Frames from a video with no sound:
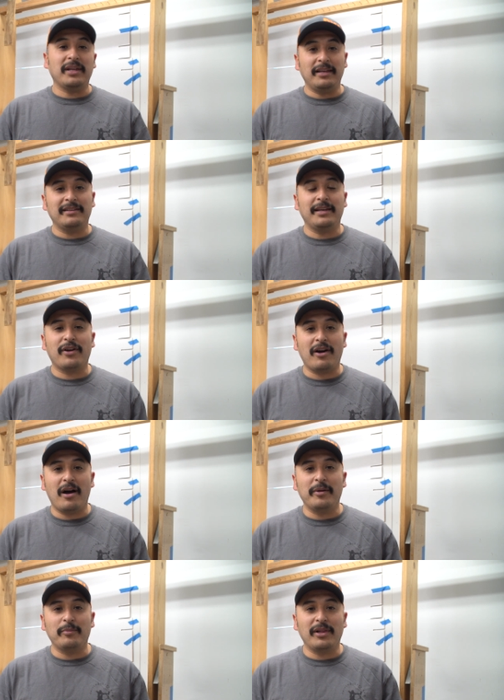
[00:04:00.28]
please leave a
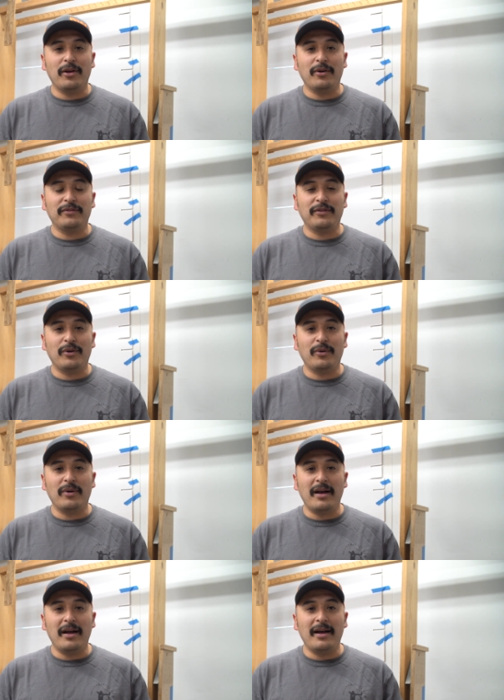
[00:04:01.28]
comment below
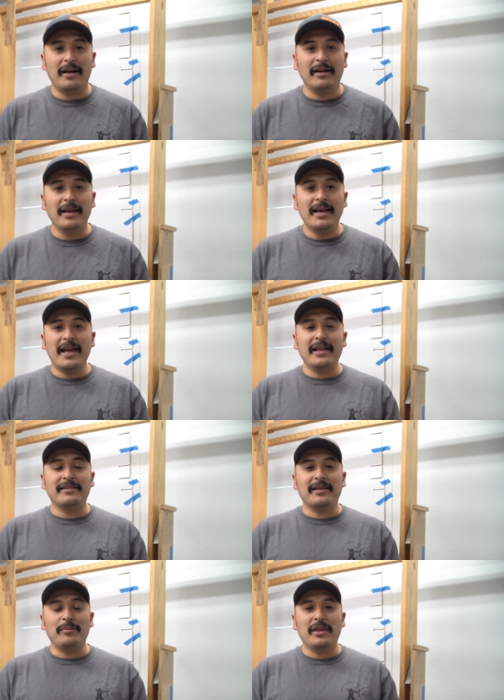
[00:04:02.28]
so uh,
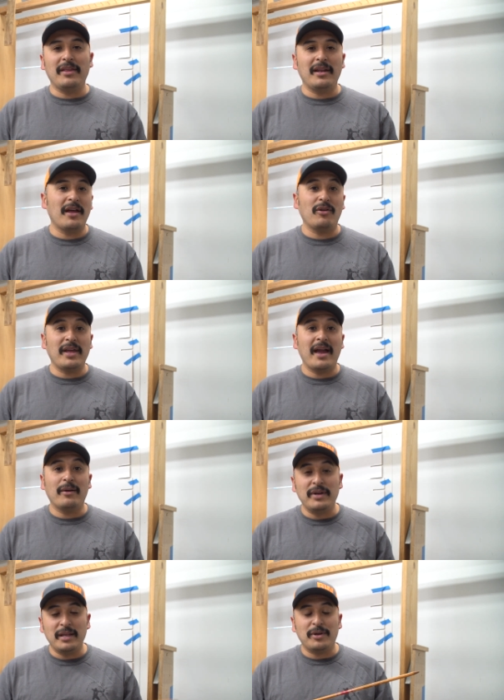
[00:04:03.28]
it's something that not only
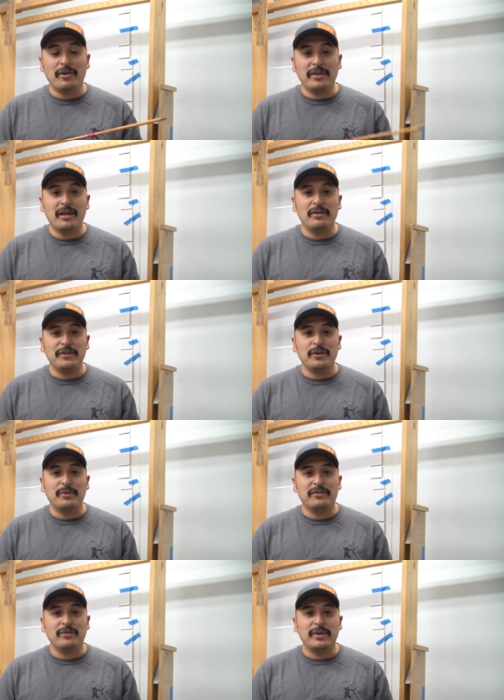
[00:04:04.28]
I read but all the other
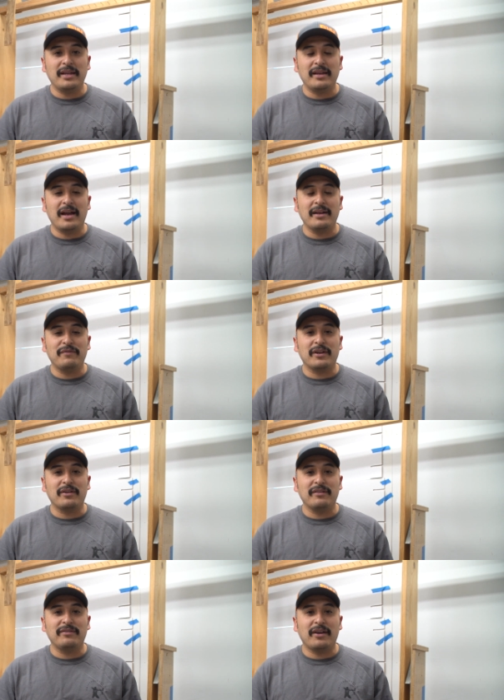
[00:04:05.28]
viewers and we can kind of
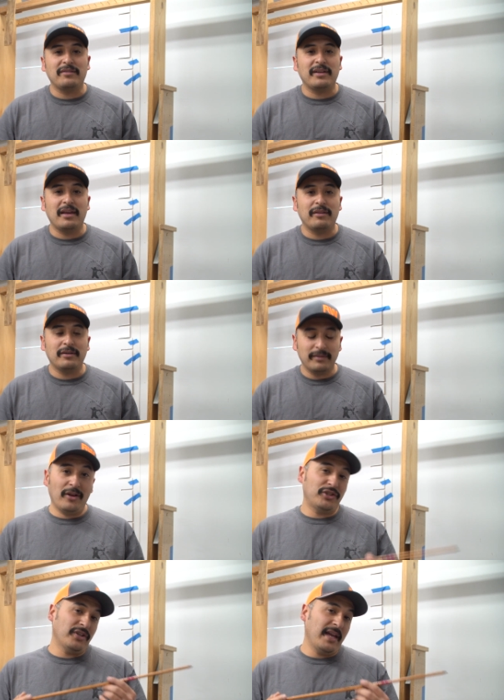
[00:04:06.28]
figure this out together.
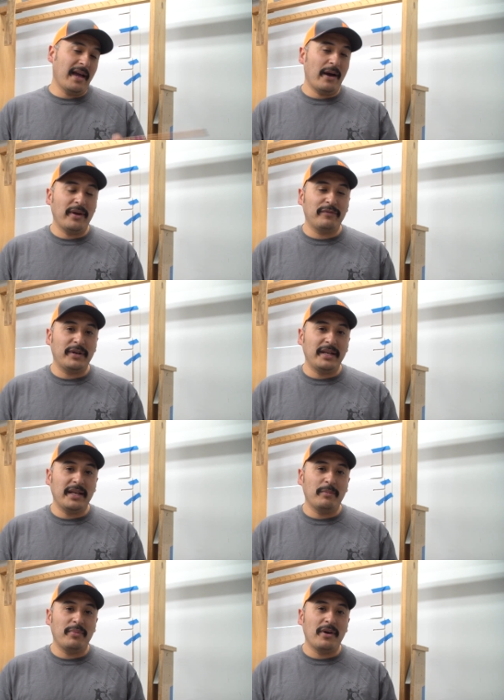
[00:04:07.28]
I'll show you how I free
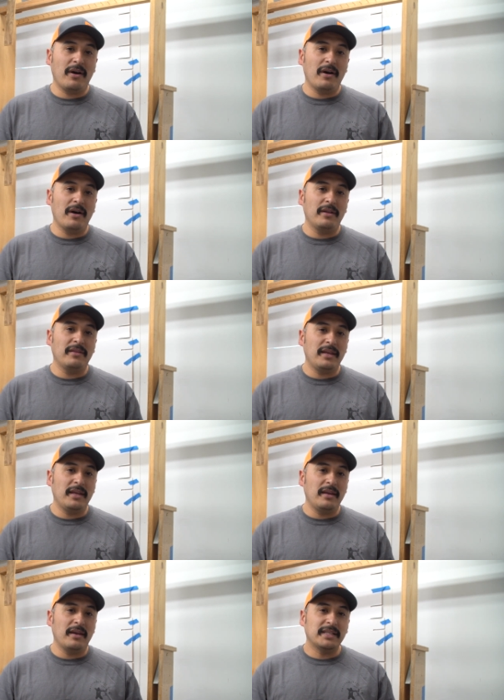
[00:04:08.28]
dip on
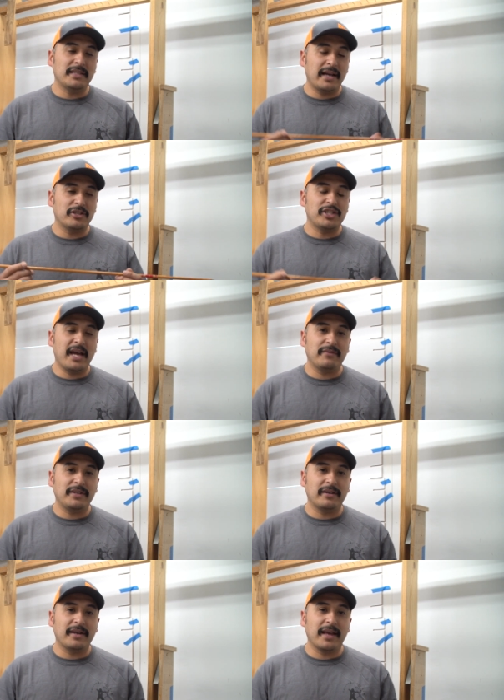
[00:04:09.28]
the entire
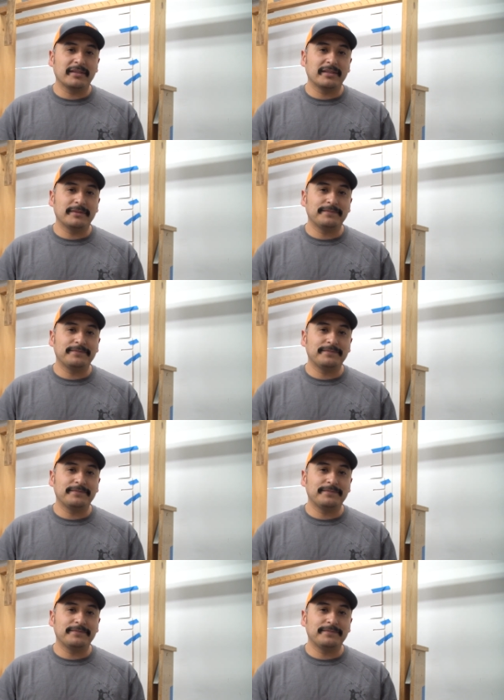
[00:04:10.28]
shaft here next.